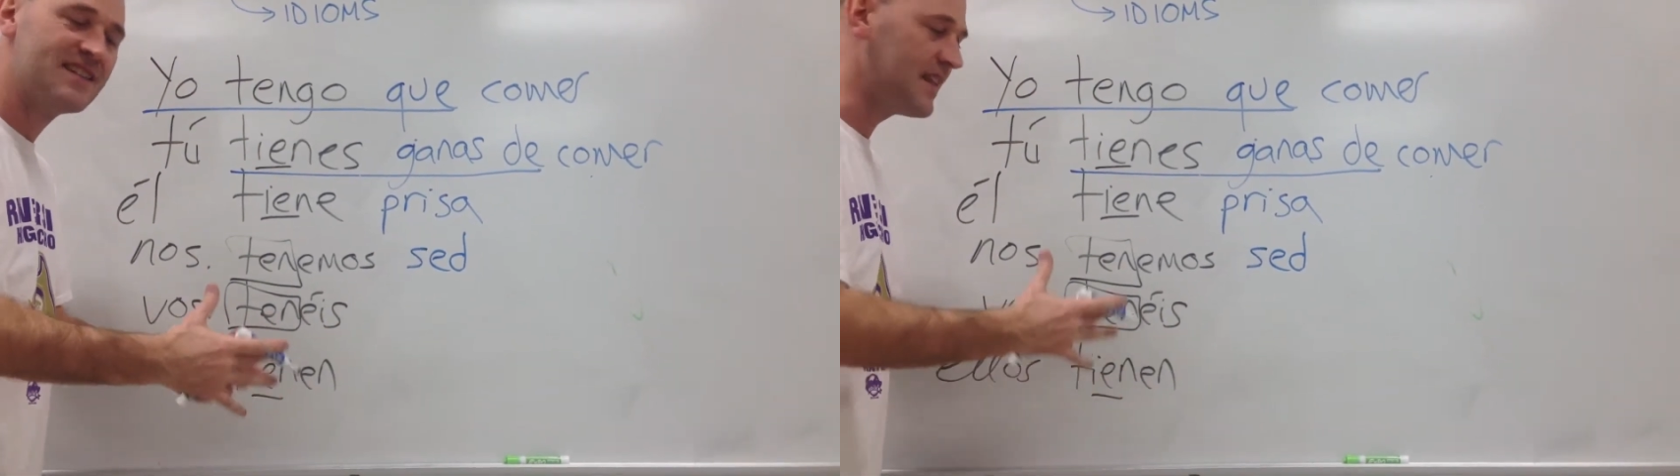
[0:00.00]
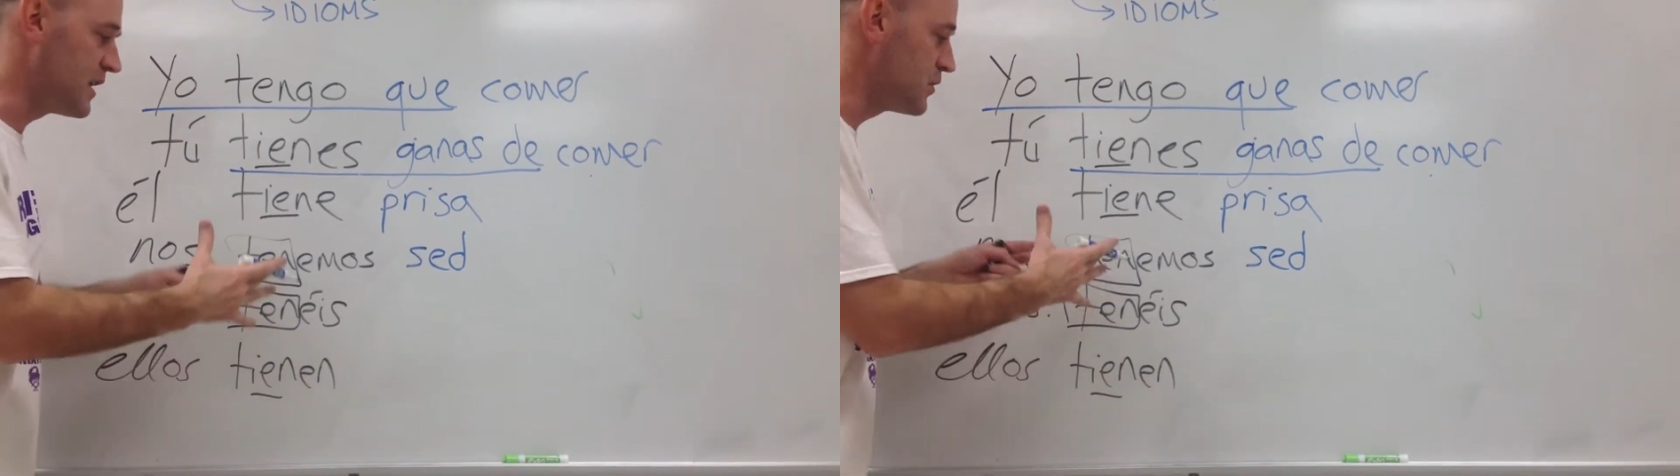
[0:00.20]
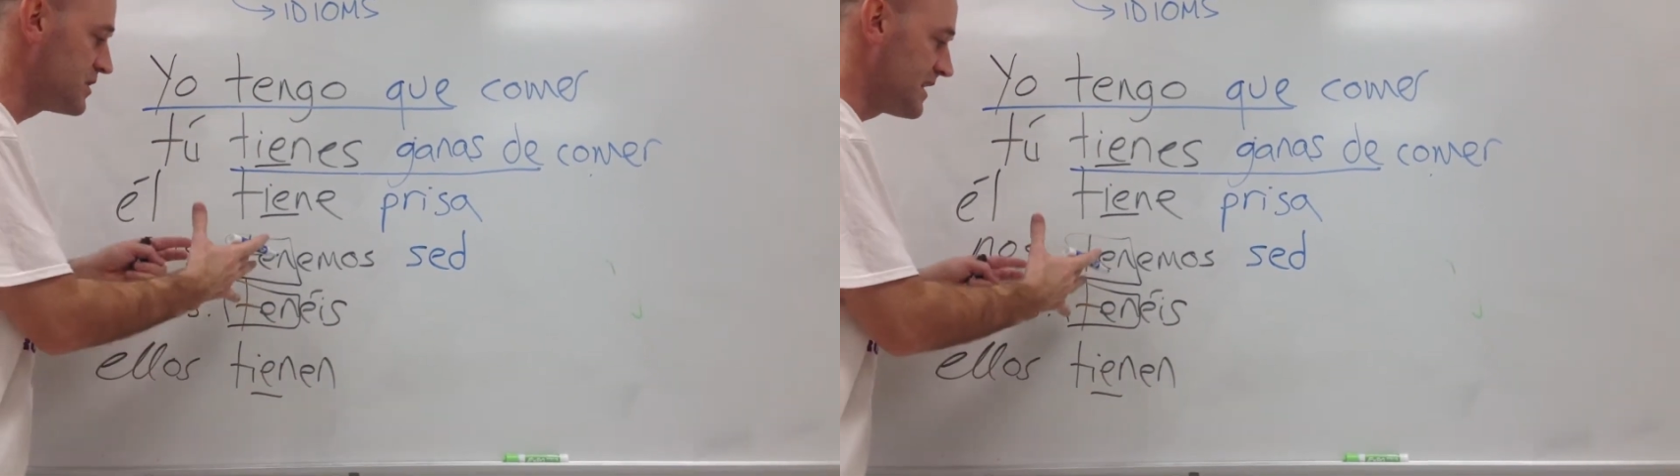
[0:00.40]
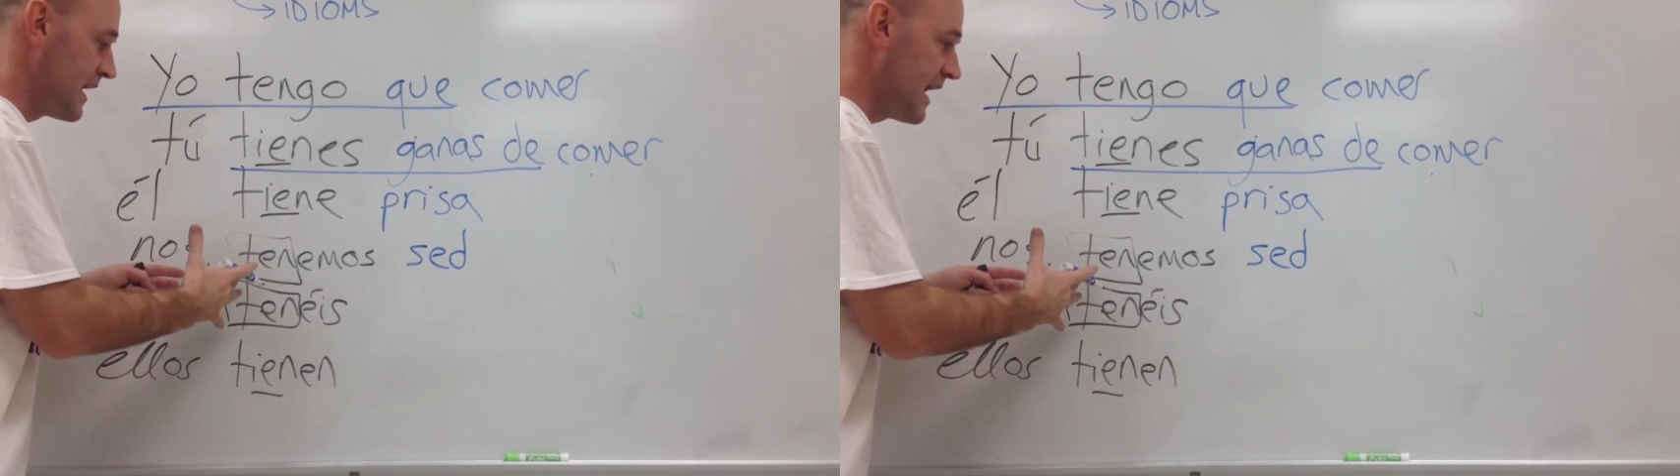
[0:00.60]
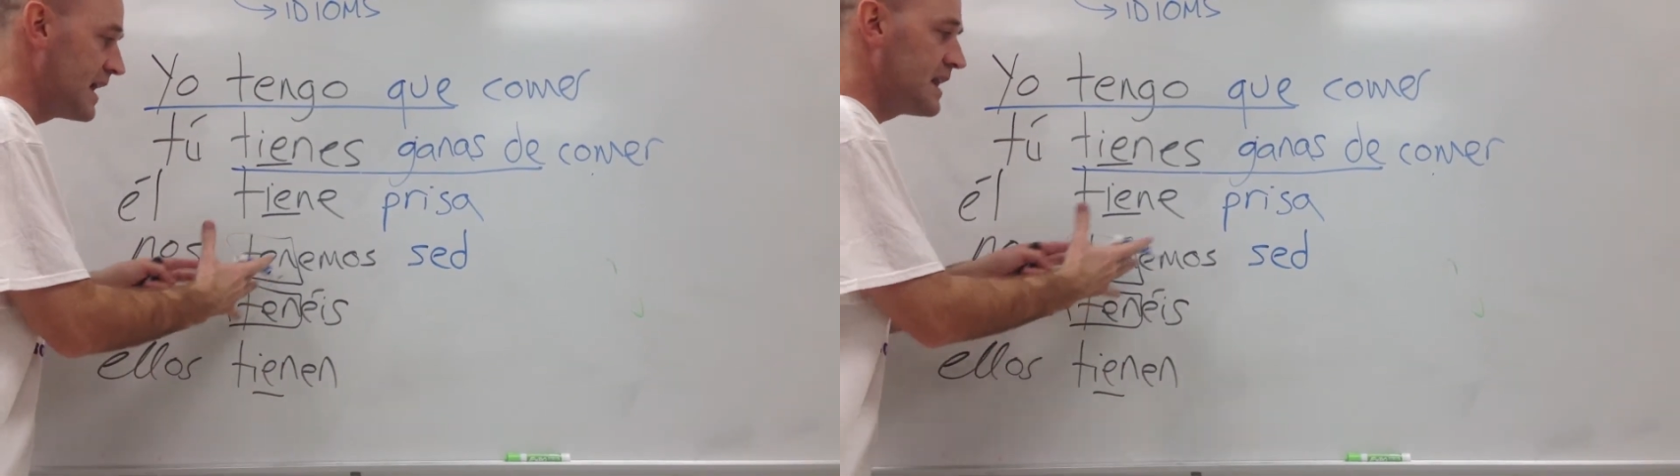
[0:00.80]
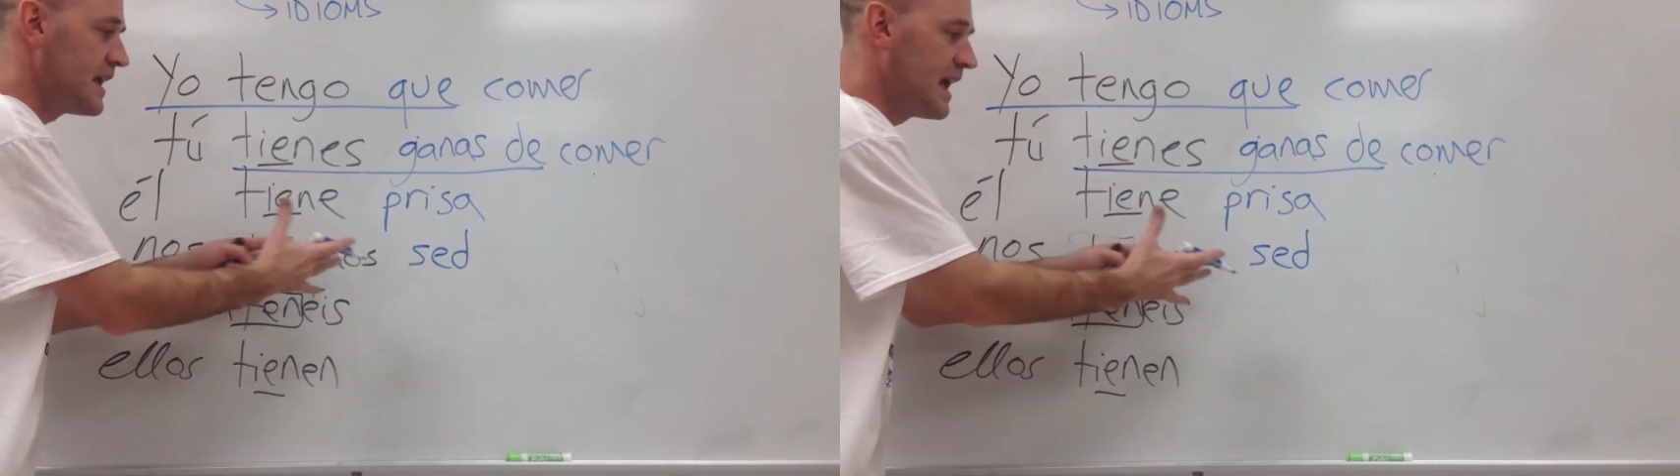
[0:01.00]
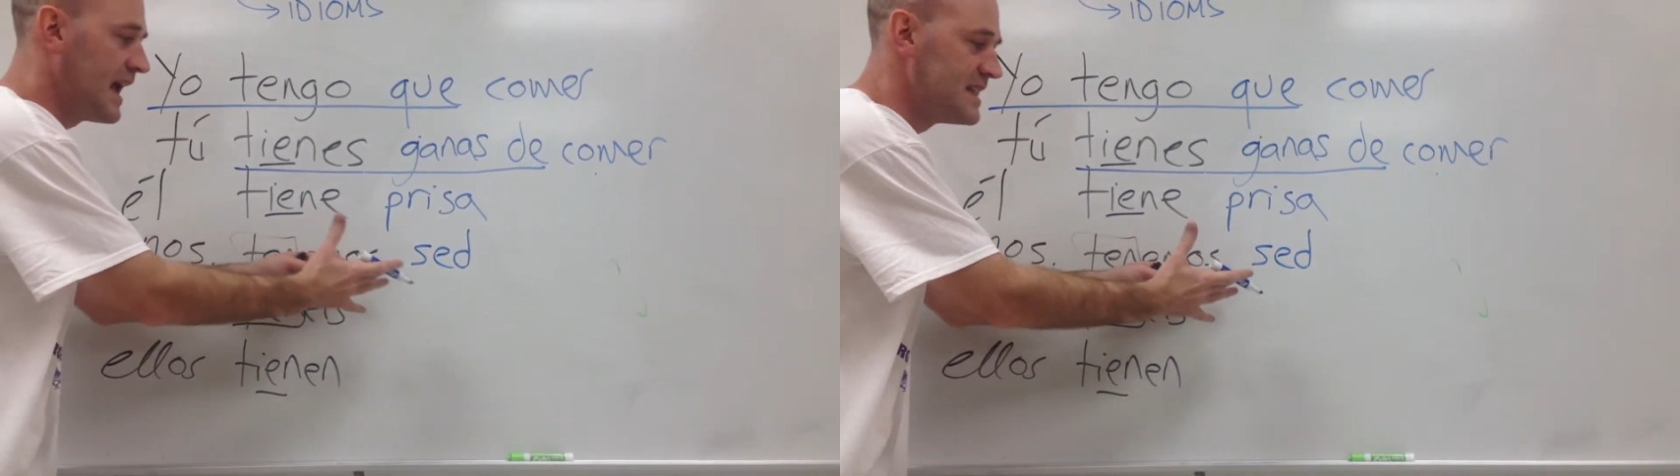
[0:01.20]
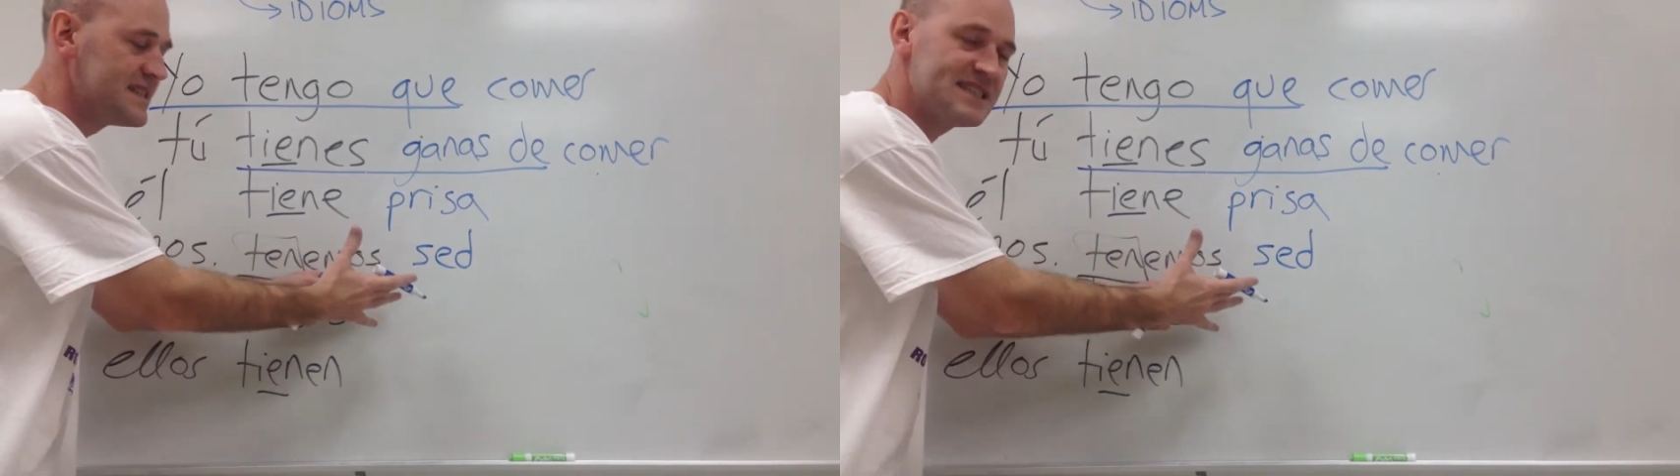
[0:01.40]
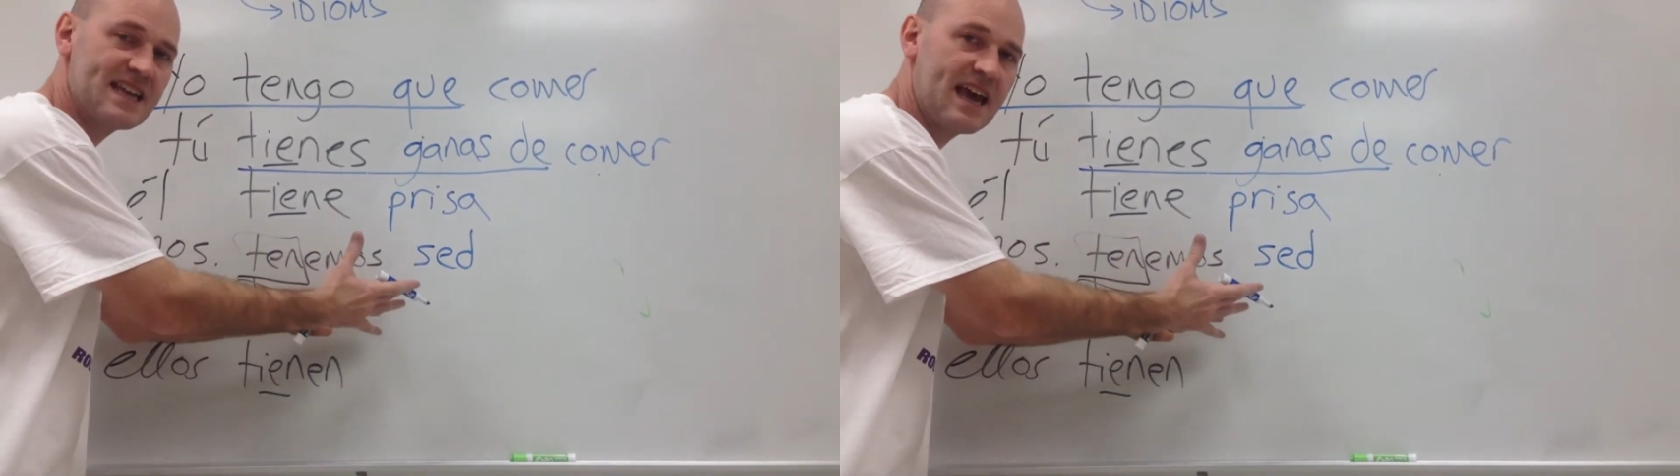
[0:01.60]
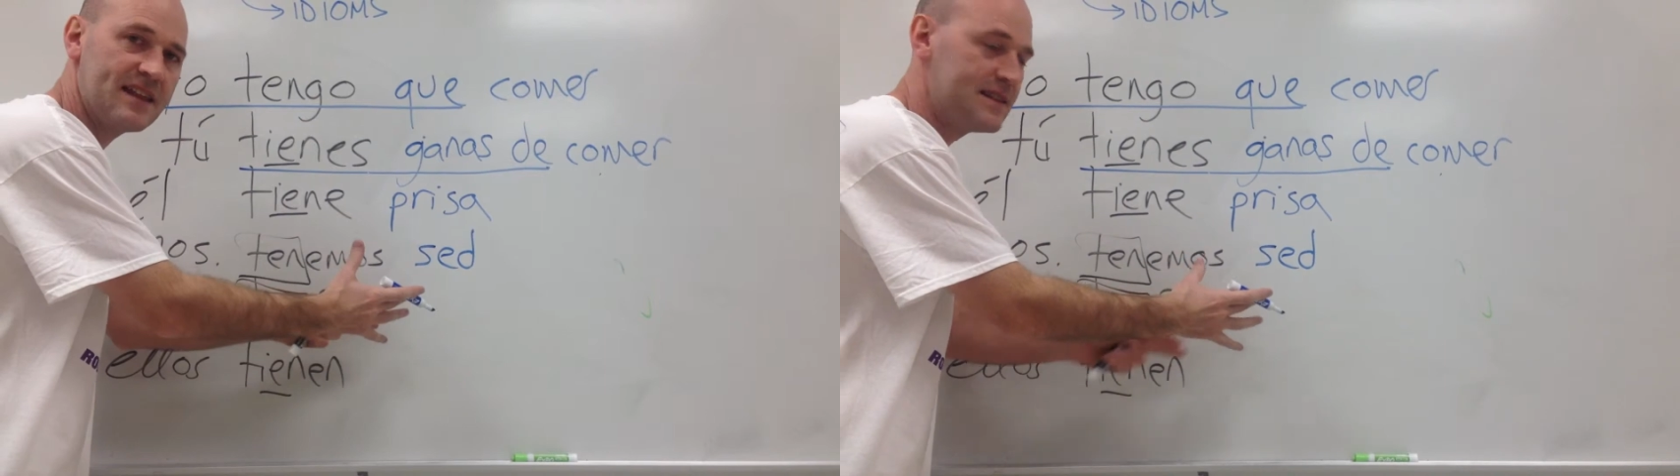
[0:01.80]
They use tener and
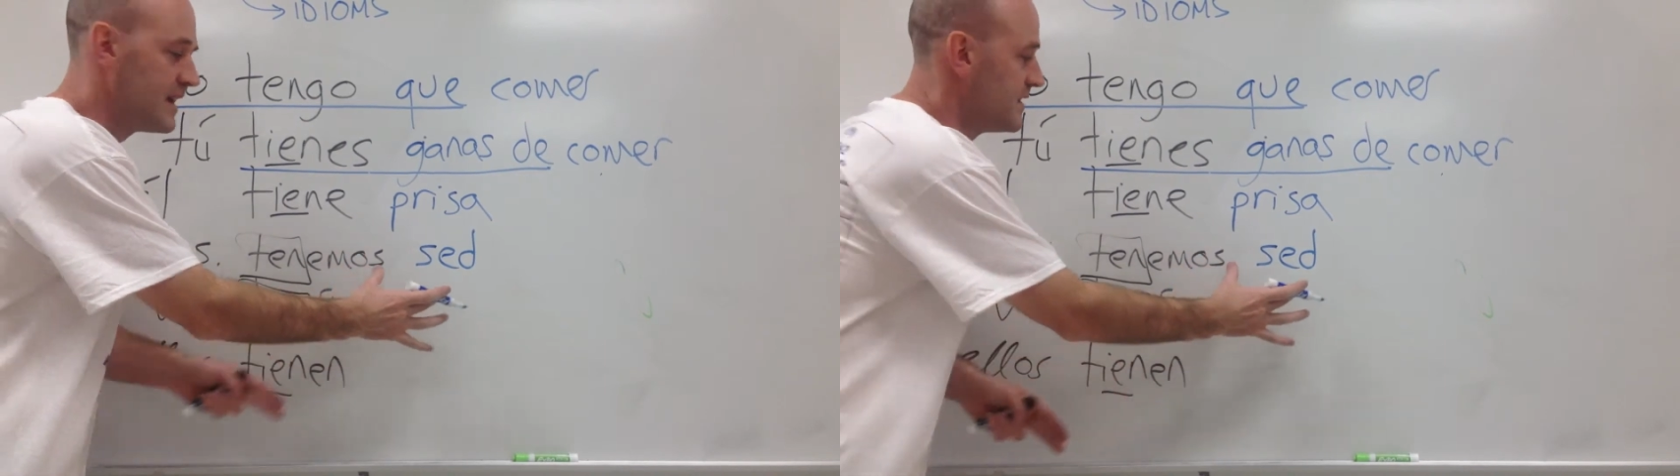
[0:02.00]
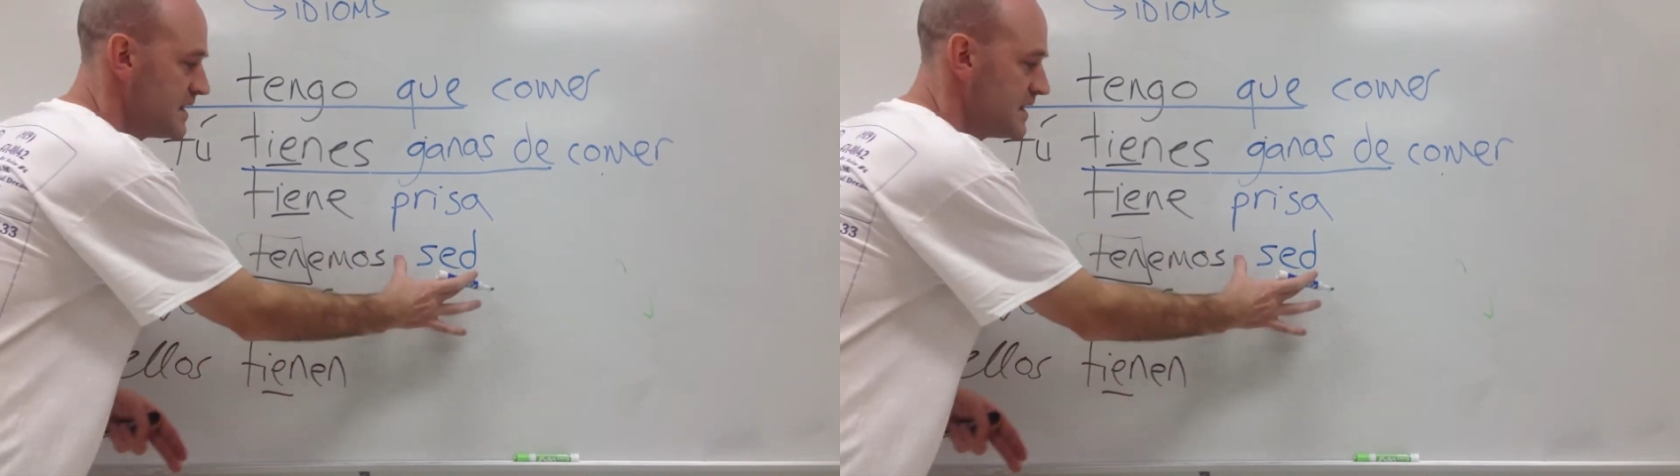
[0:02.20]
sed.